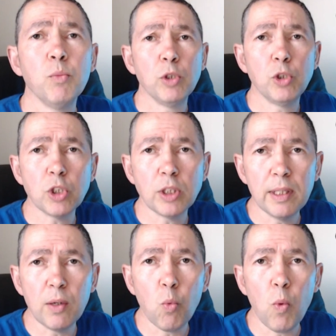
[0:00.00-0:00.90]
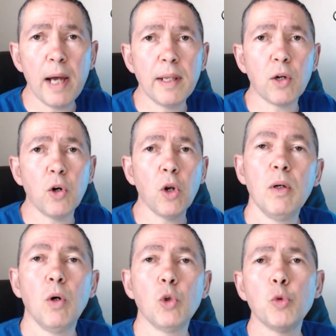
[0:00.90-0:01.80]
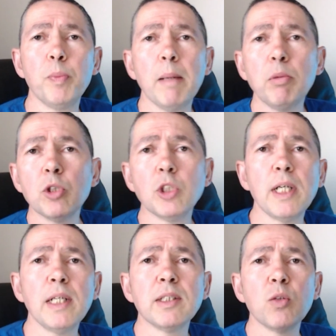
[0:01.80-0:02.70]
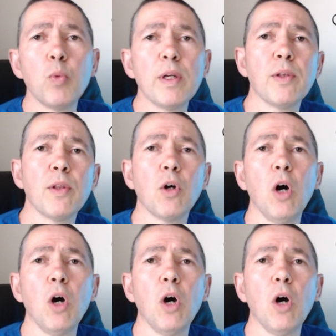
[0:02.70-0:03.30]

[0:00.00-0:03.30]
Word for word: We just need a wider column or to be able to change the width of the